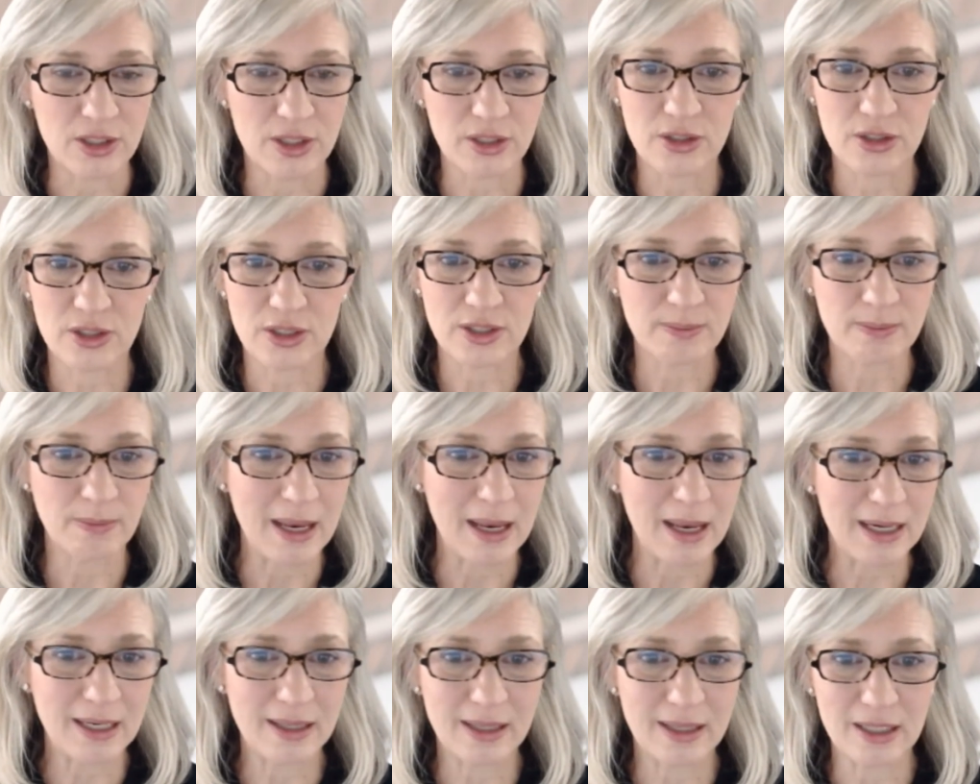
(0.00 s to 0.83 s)
There's just
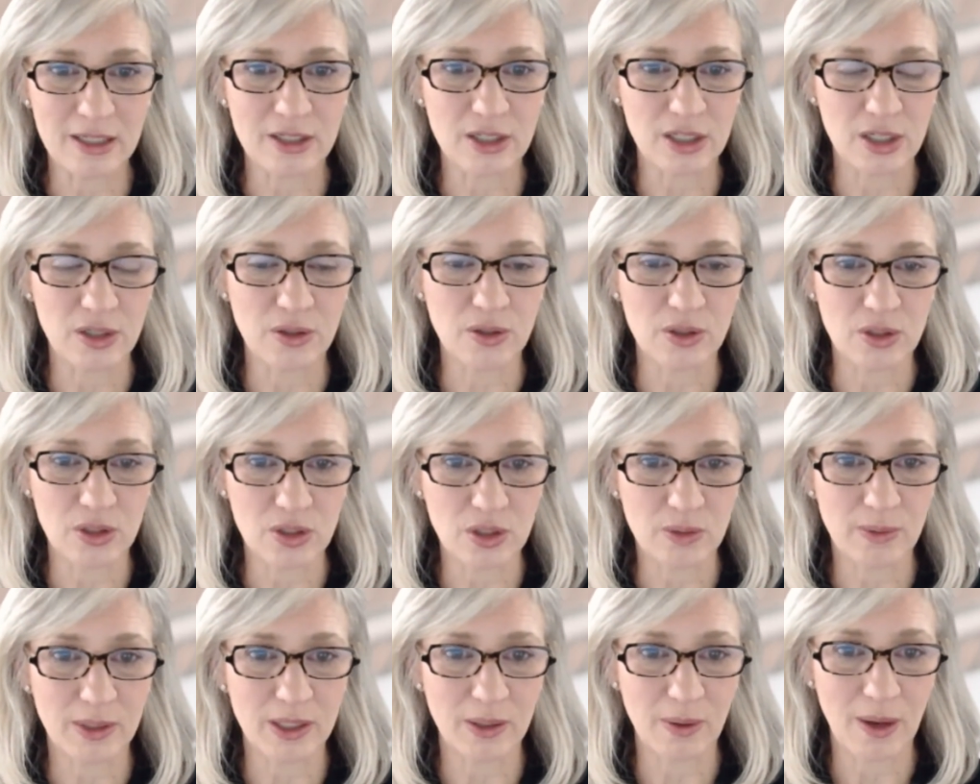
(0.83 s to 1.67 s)
many things that you can
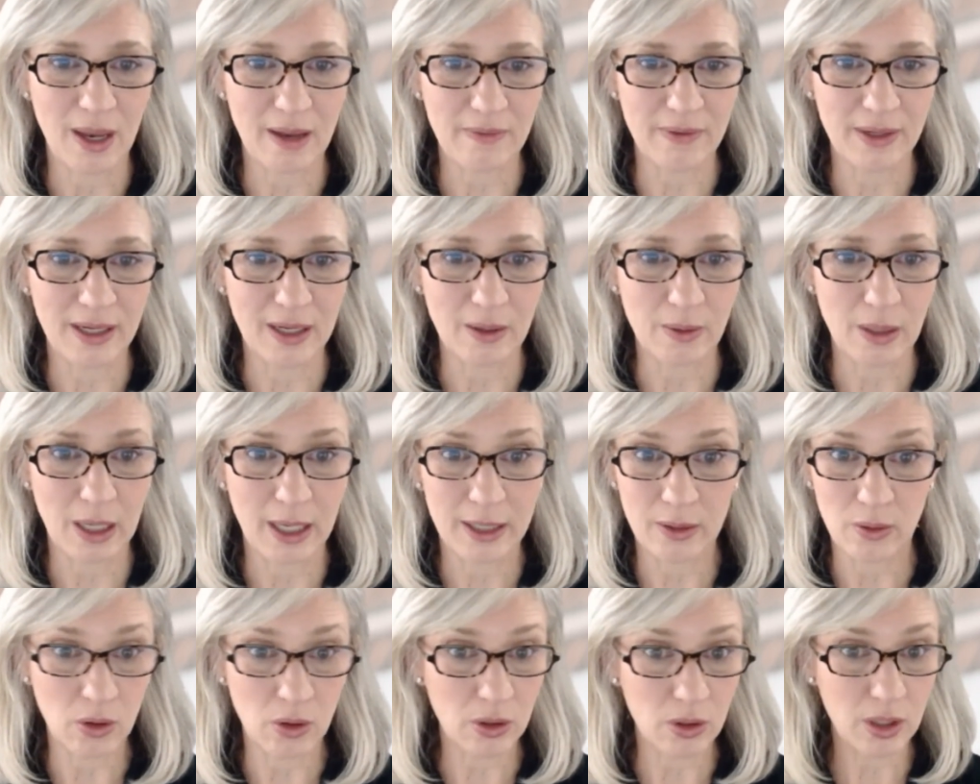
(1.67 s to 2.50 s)
do when you have an equity
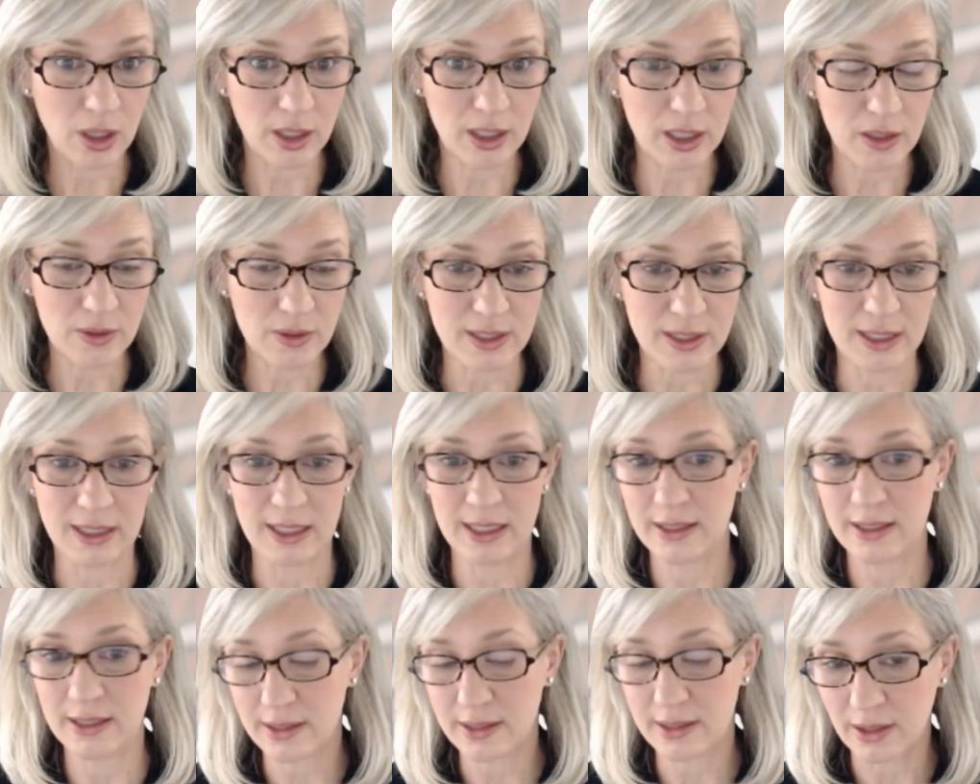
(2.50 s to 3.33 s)
line, or not use it.
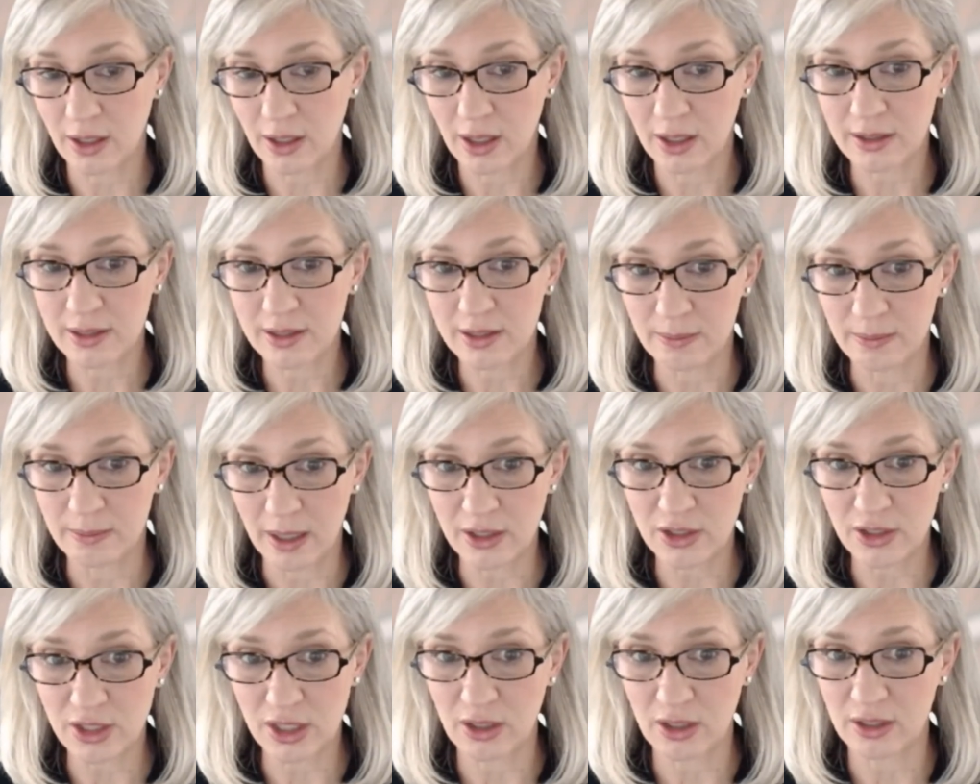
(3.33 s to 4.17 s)
It doesn't cost
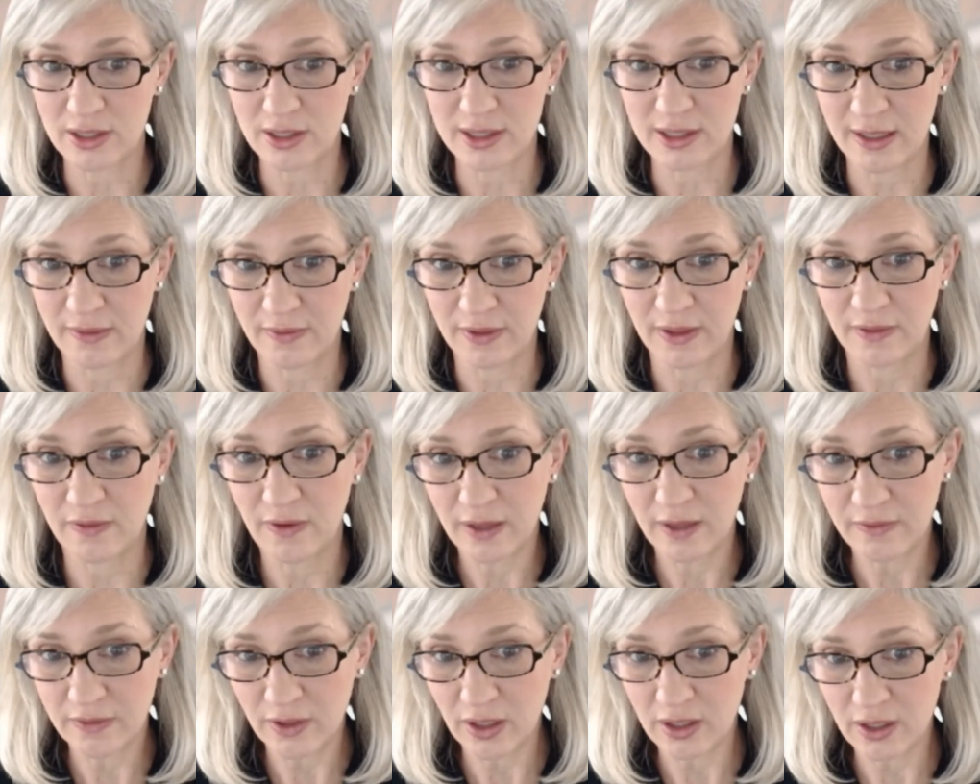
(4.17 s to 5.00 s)
much. It costs
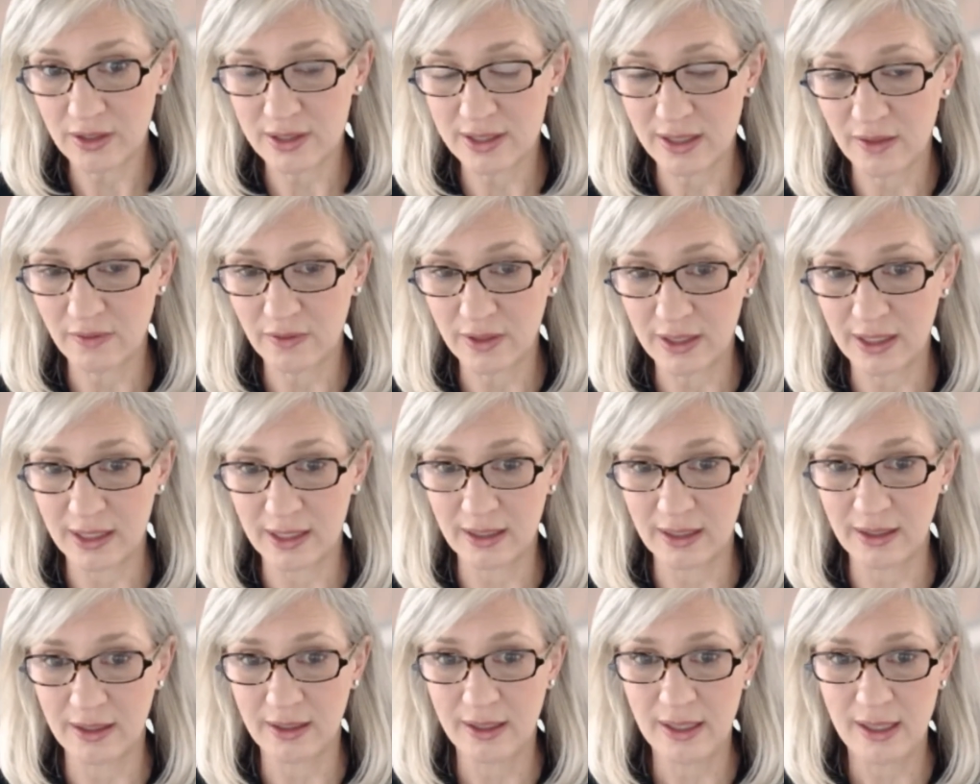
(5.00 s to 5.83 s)
$75 every
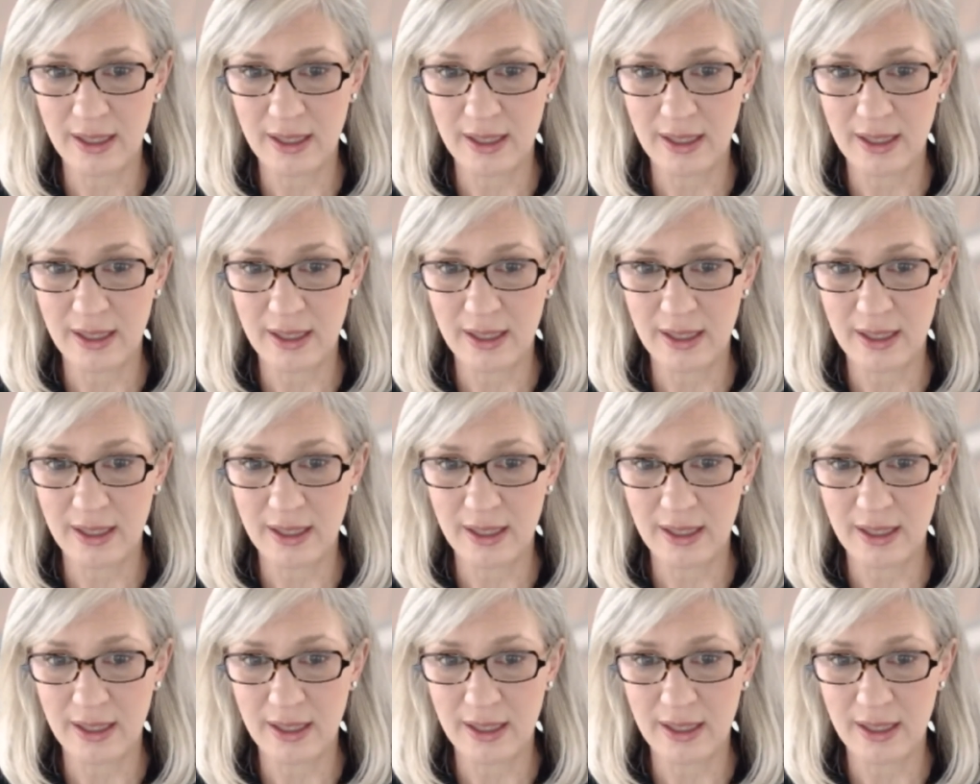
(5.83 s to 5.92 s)
year.